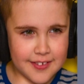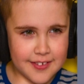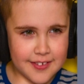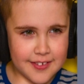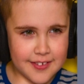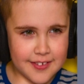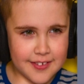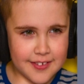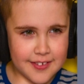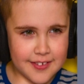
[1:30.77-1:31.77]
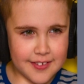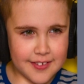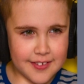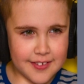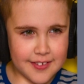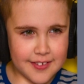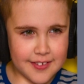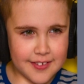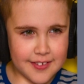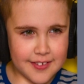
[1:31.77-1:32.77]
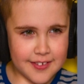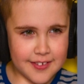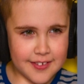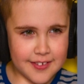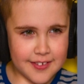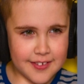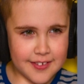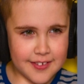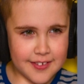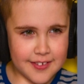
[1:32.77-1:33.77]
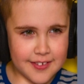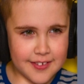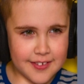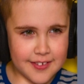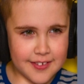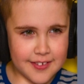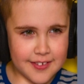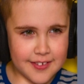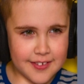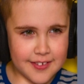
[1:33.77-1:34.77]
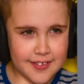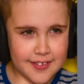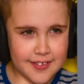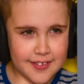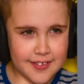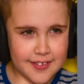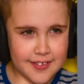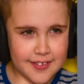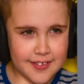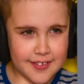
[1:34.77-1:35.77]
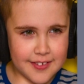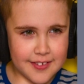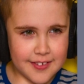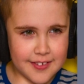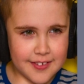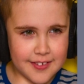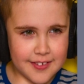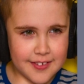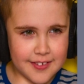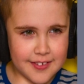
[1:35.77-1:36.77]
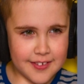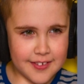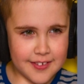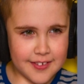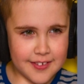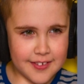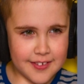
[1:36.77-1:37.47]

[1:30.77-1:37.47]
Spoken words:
[no speech]